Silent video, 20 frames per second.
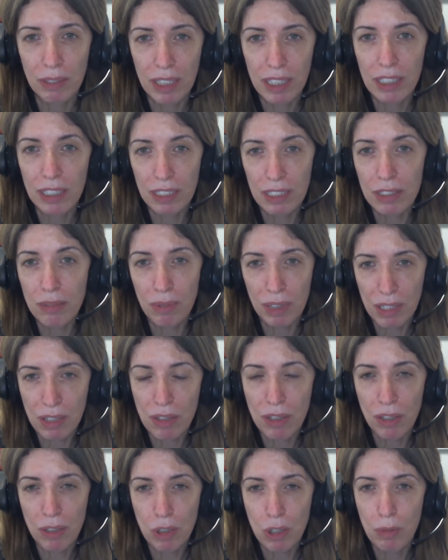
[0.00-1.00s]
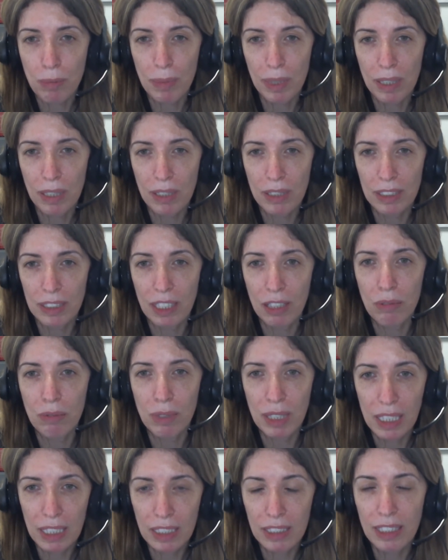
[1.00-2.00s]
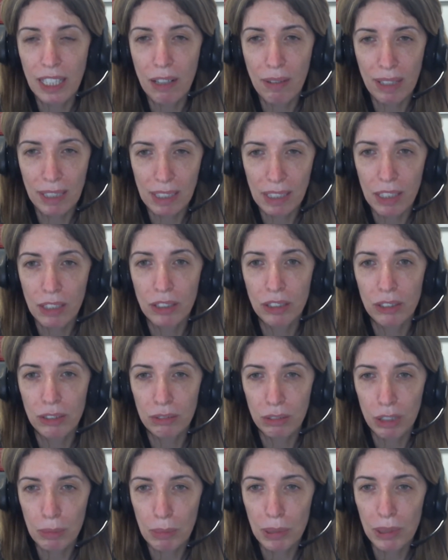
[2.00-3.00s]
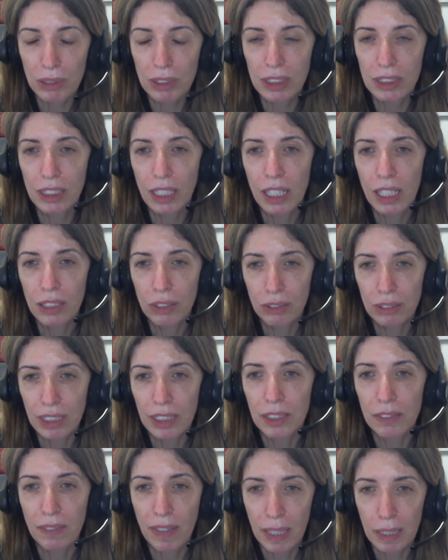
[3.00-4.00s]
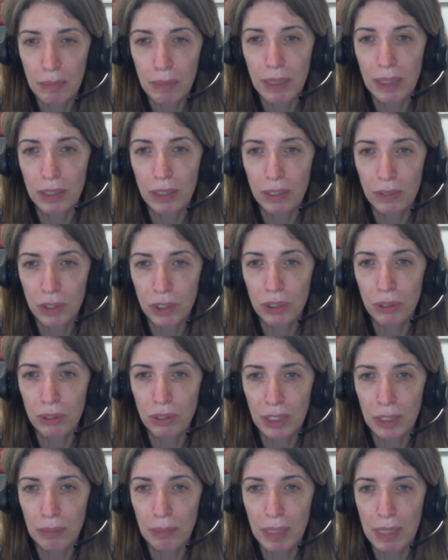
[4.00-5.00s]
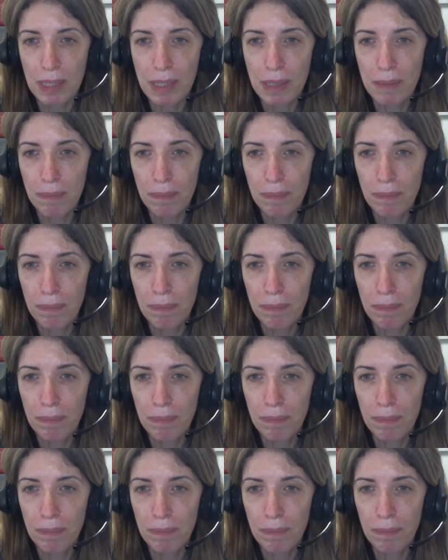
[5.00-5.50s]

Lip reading: in this research, because that really directly contributes to the development of new treatments.